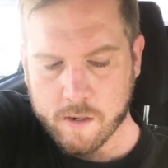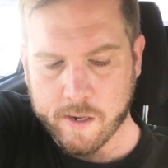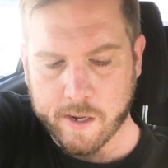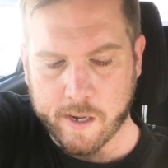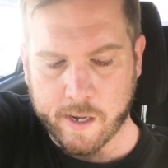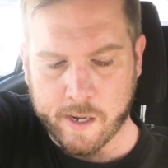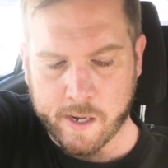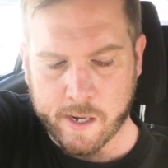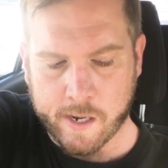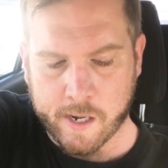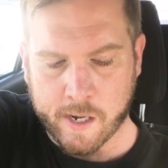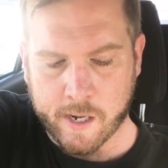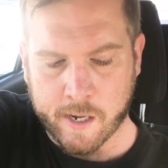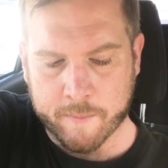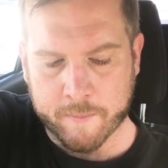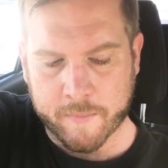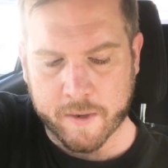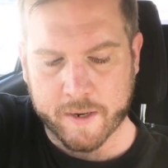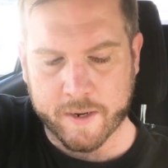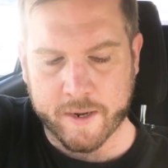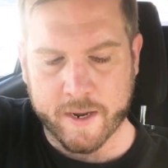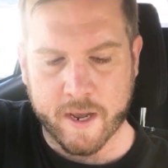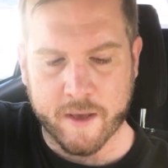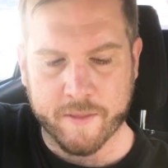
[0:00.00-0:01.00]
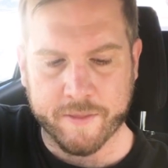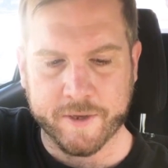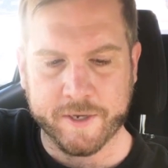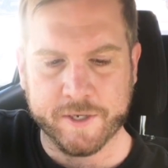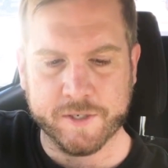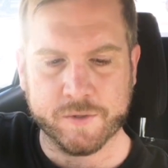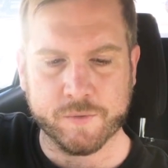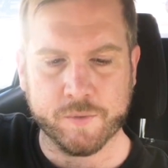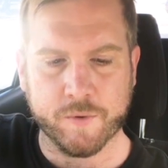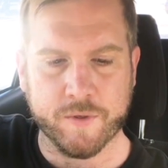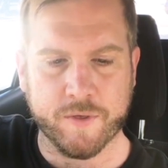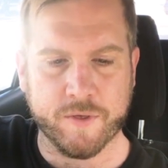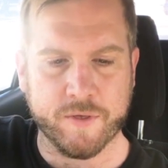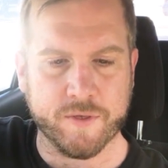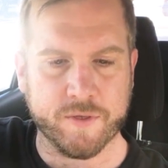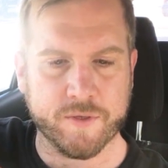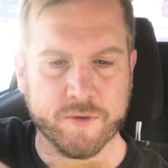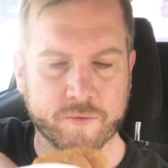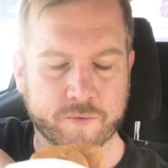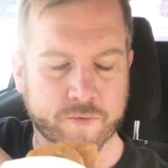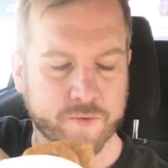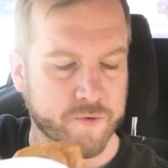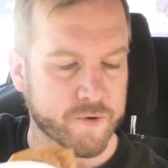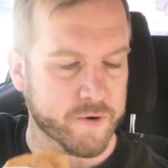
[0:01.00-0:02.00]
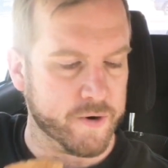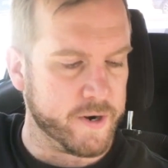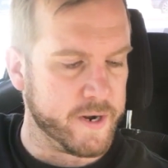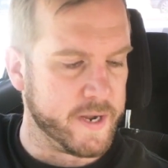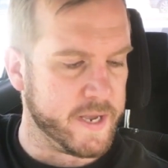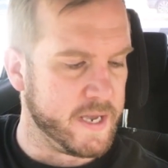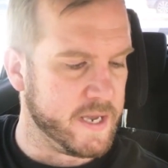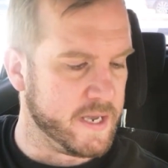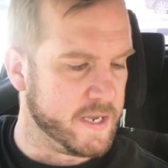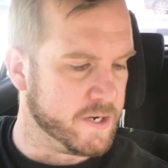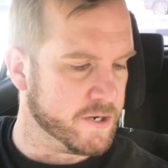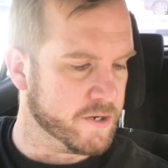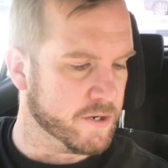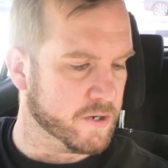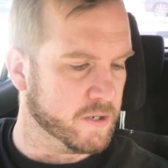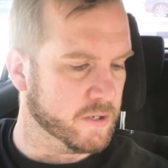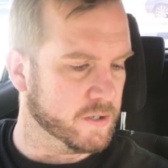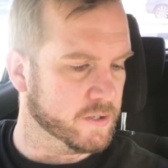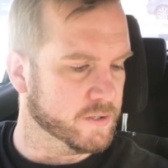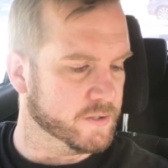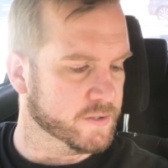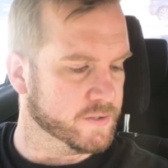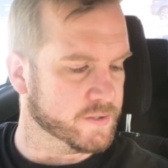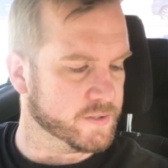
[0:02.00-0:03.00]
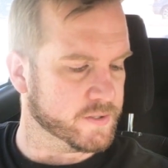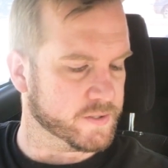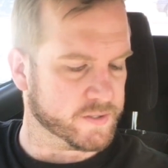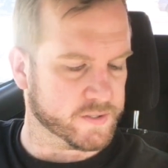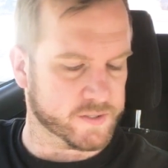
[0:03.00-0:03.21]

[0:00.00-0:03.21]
Now these were $3